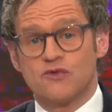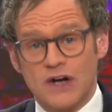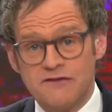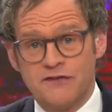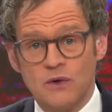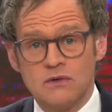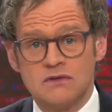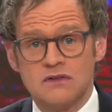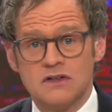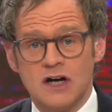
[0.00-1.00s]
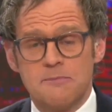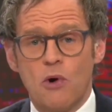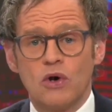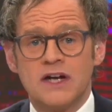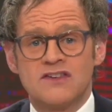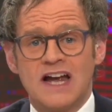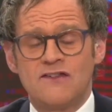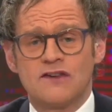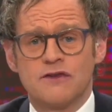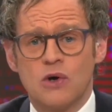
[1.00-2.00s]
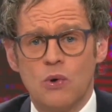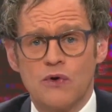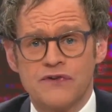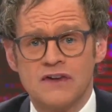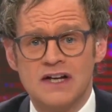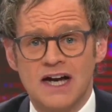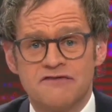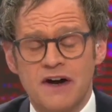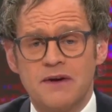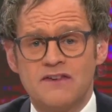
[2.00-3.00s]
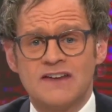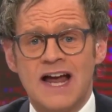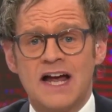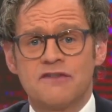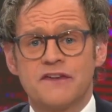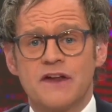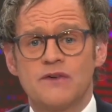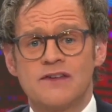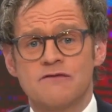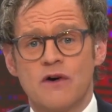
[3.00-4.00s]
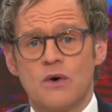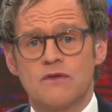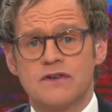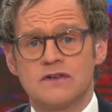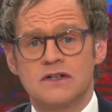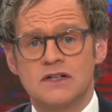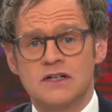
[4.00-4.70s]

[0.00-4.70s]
Dreadful, appalling deaths, of course, and very sad for those involved.